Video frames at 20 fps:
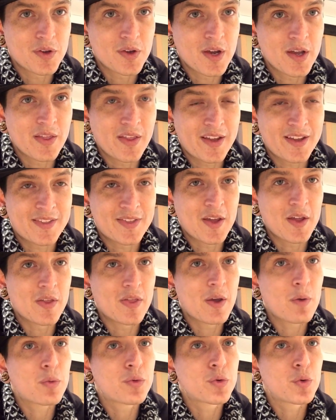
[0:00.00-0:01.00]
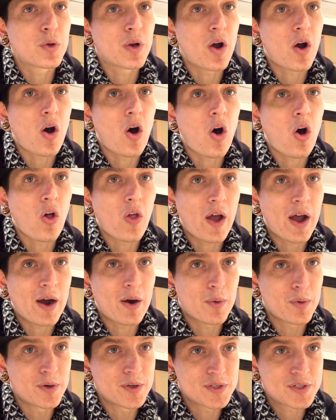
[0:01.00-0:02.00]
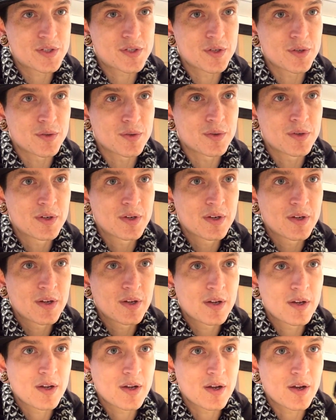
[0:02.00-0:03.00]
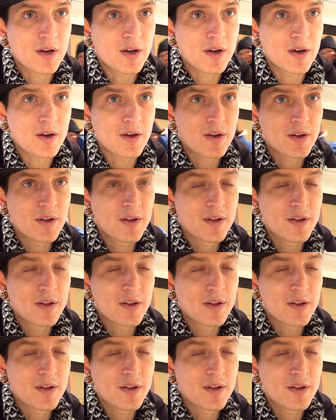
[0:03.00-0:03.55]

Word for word: And like they, they will do it all hours too. Um,